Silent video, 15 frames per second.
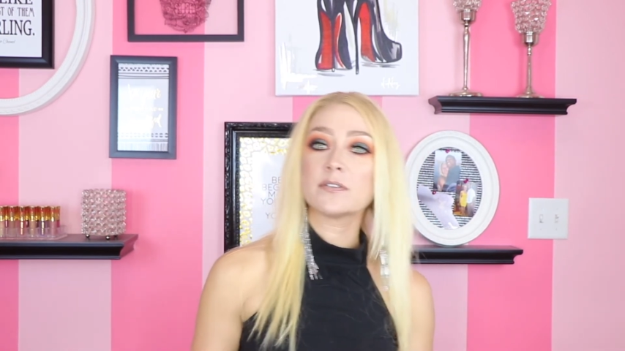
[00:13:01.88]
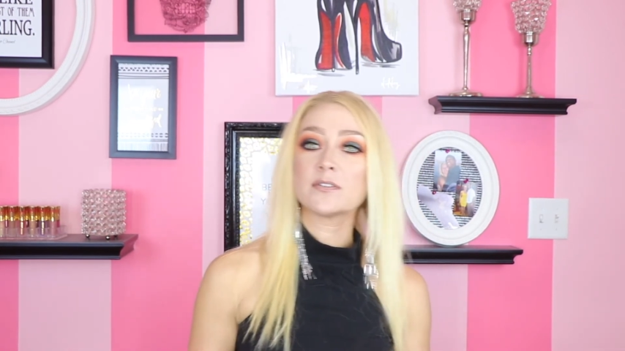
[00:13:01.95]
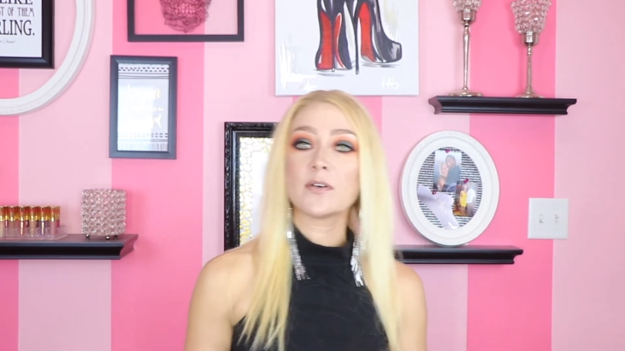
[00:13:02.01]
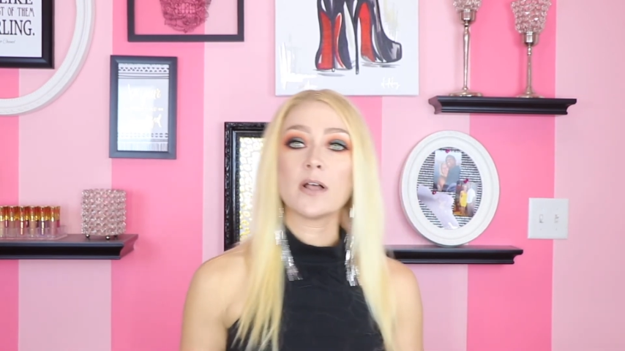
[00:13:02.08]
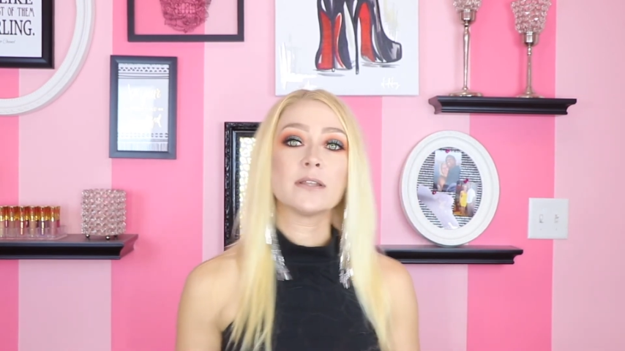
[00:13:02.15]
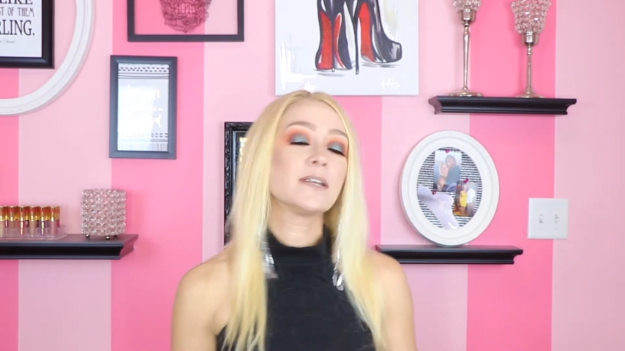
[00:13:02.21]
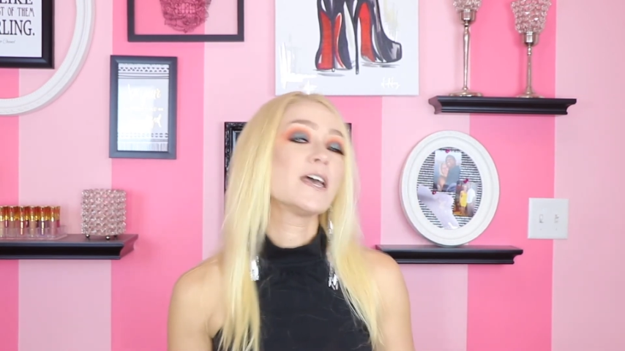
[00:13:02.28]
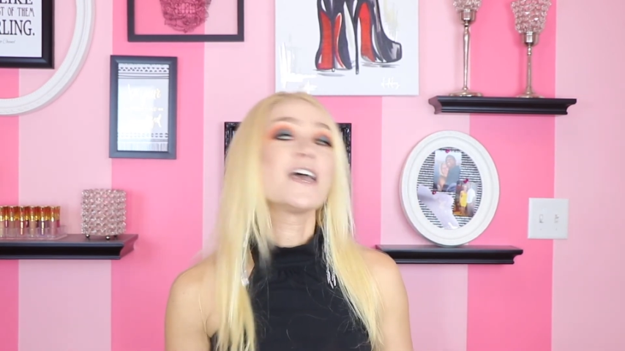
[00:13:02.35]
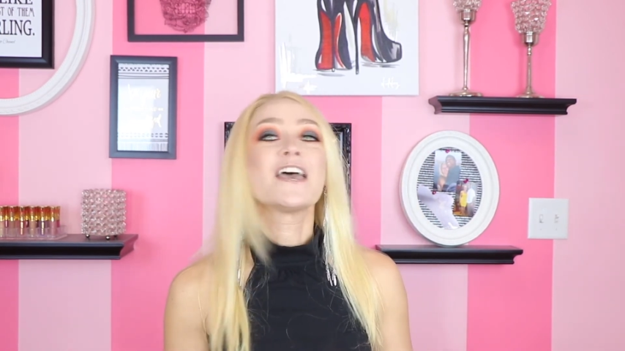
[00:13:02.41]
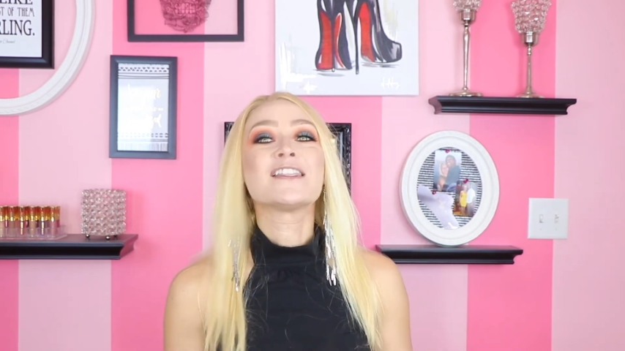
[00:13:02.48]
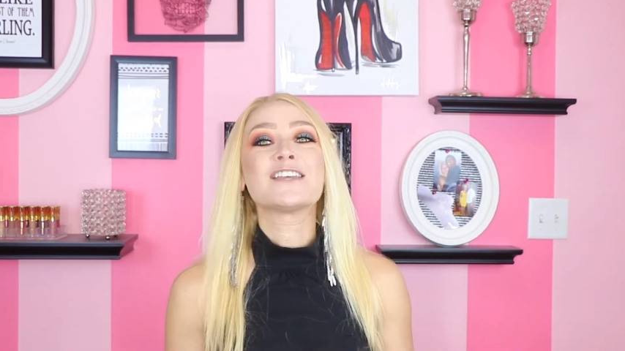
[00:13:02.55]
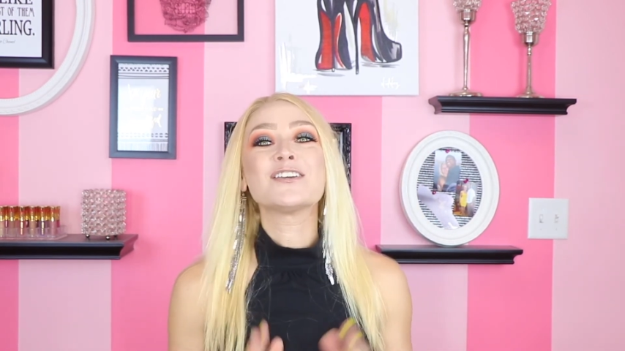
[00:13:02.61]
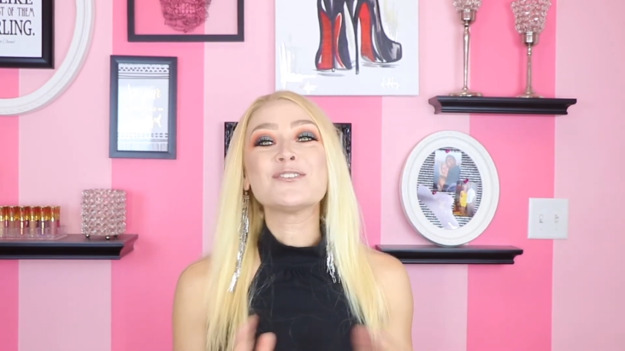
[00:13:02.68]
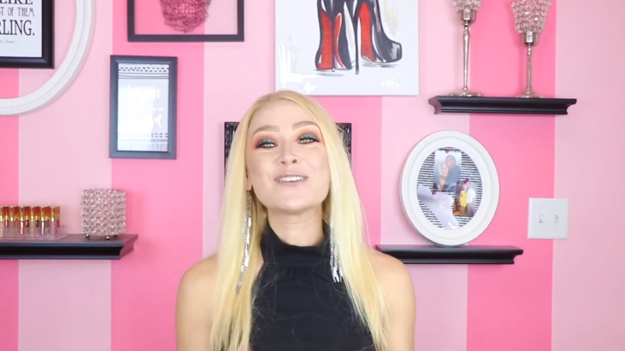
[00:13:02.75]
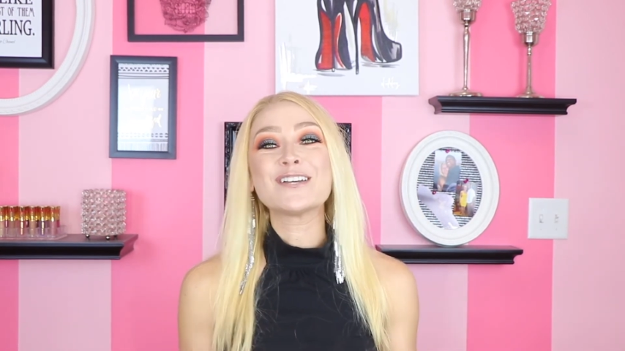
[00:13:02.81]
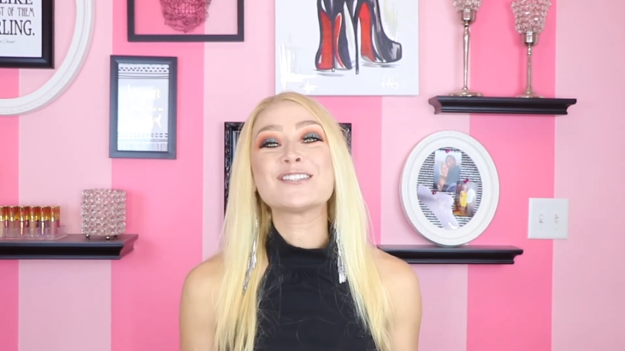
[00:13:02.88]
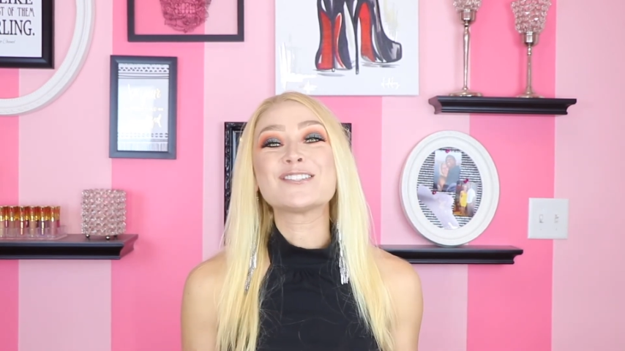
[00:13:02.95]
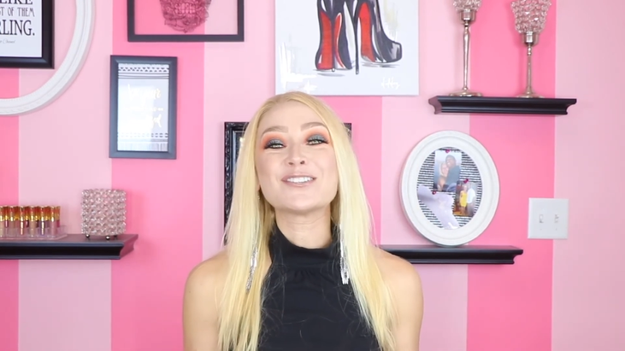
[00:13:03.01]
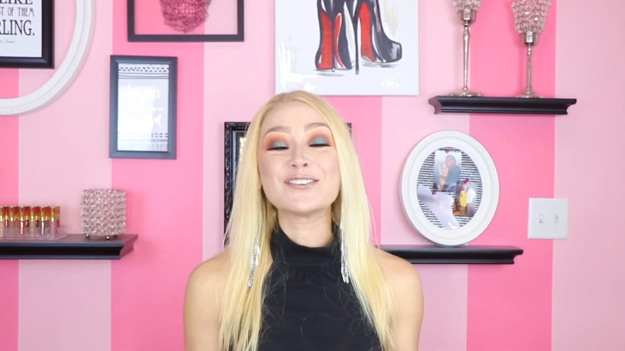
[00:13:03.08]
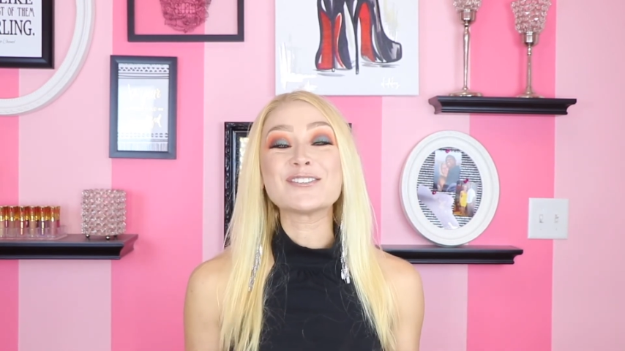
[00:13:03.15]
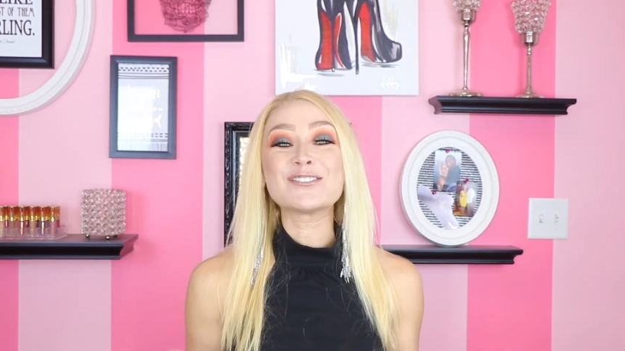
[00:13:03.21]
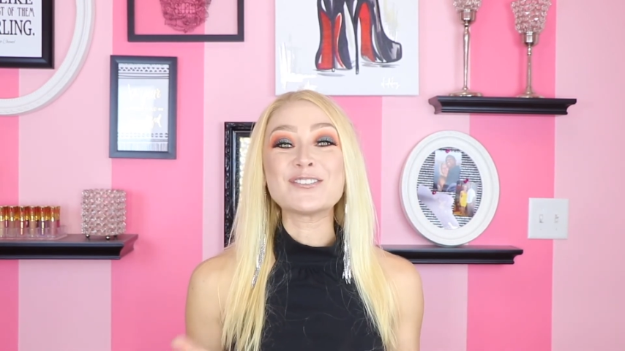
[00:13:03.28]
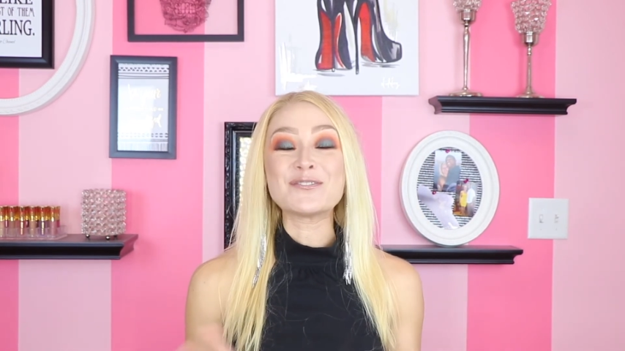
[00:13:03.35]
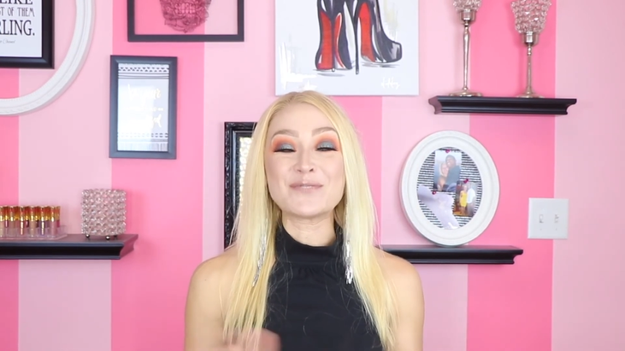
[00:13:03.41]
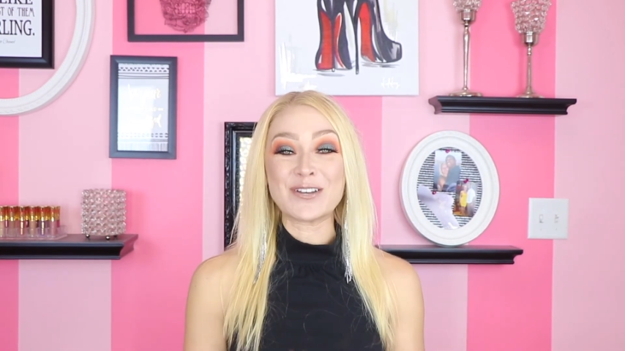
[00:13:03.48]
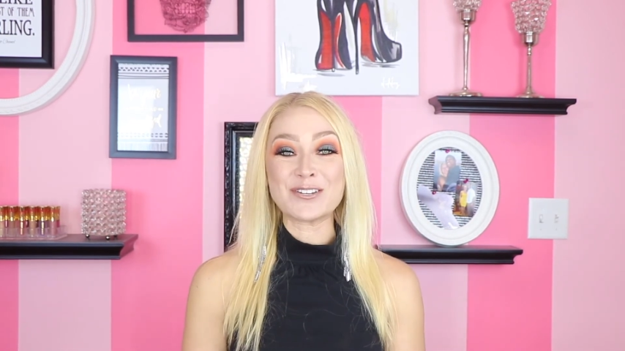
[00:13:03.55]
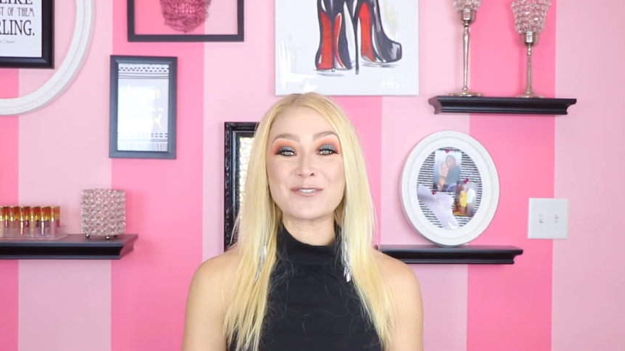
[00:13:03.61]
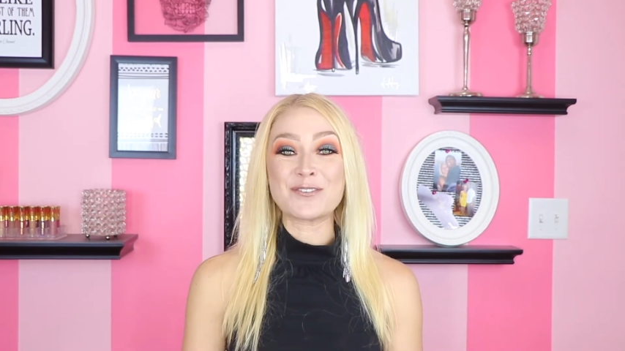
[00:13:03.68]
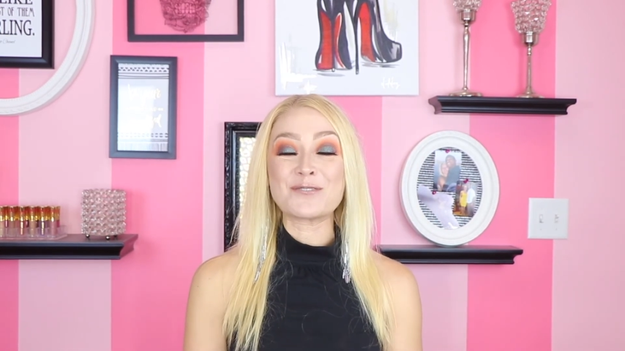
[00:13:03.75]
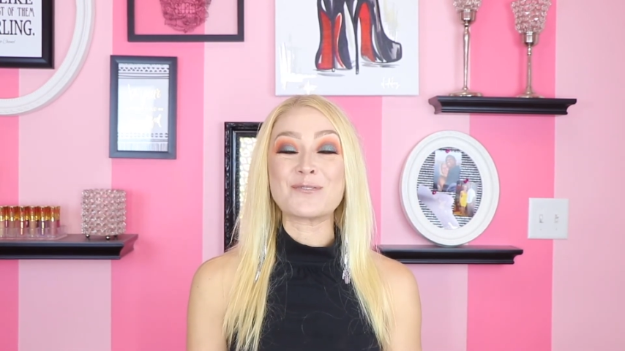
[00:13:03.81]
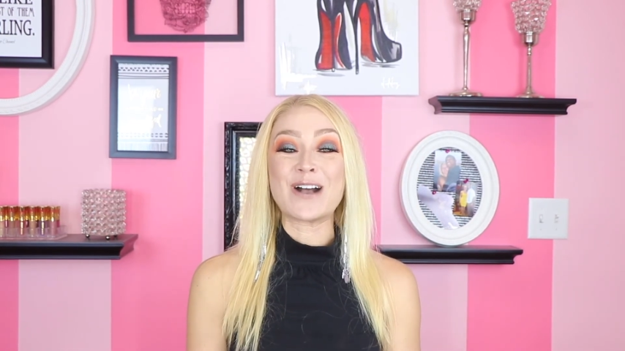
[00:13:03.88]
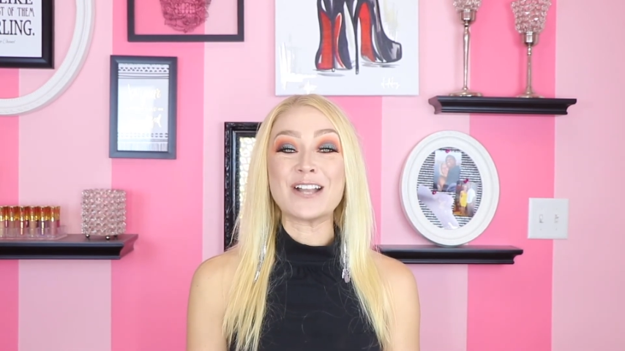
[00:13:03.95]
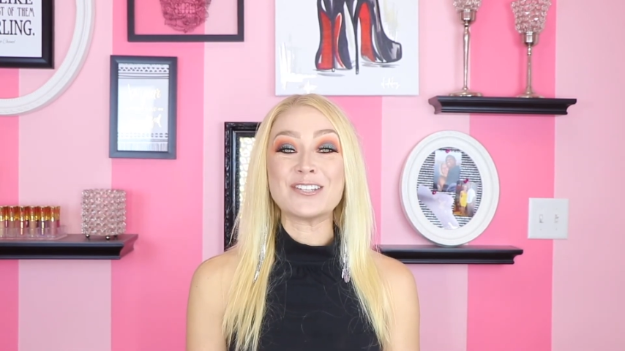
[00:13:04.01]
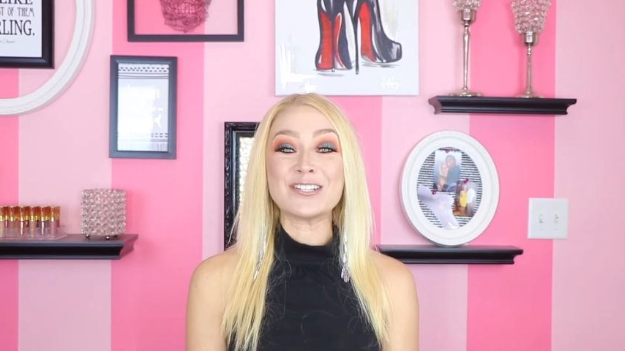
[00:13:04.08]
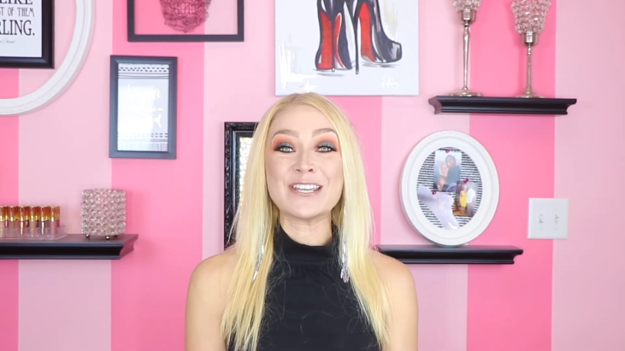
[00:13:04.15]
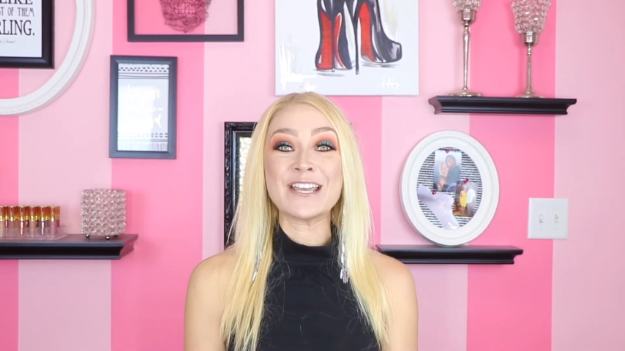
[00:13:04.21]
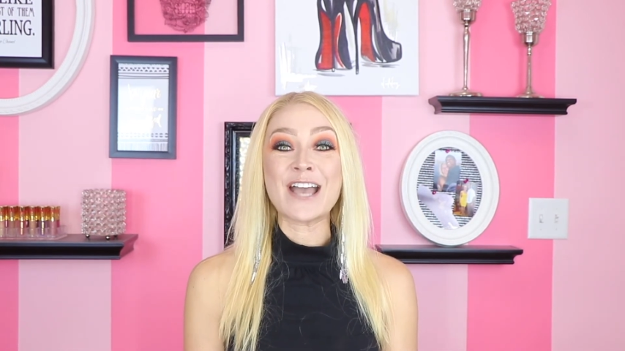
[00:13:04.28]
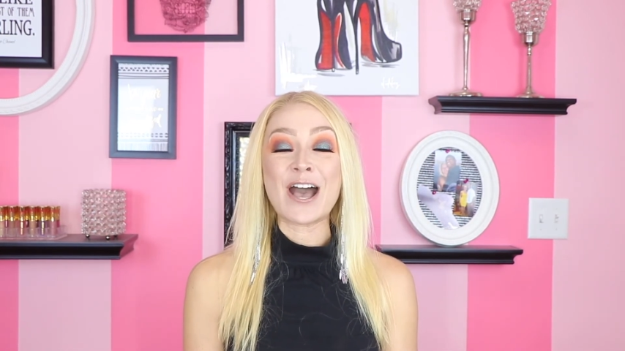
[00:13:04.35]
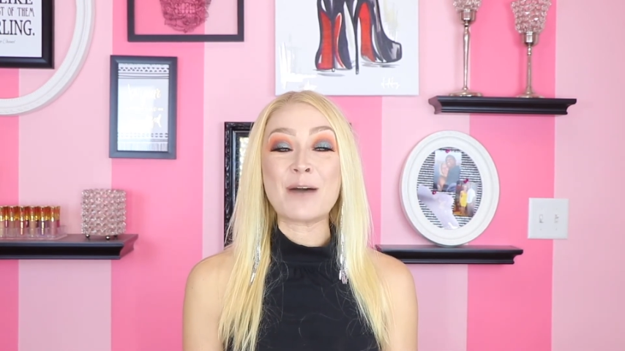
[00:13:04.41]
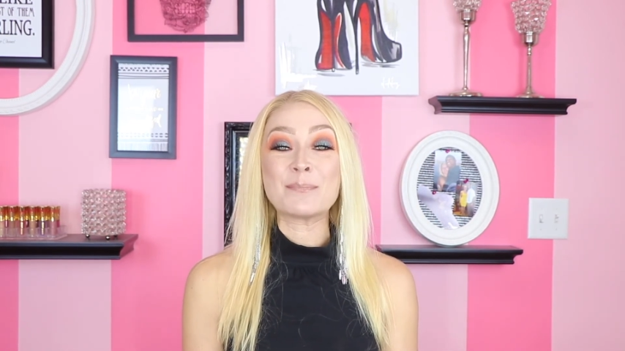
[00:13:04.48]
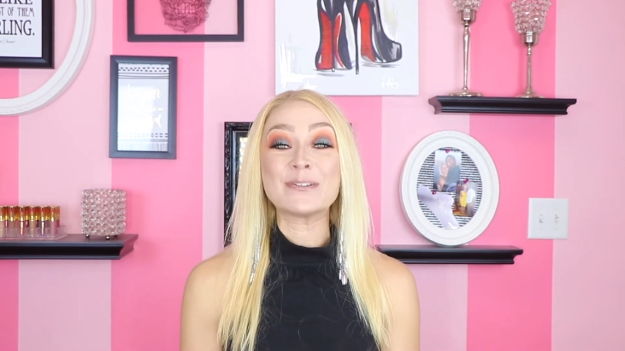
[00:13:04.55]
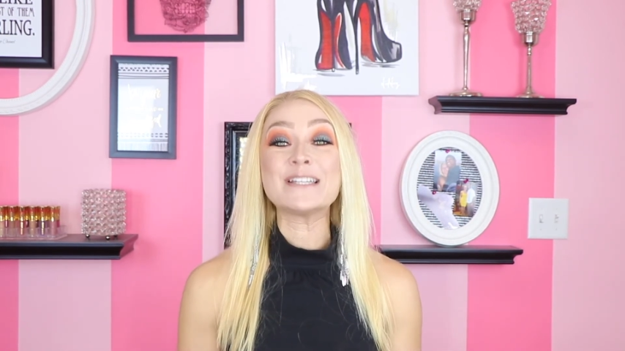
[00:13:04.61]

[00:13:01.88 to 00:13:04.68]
falling. Thank you guys so, so much for watching. Um,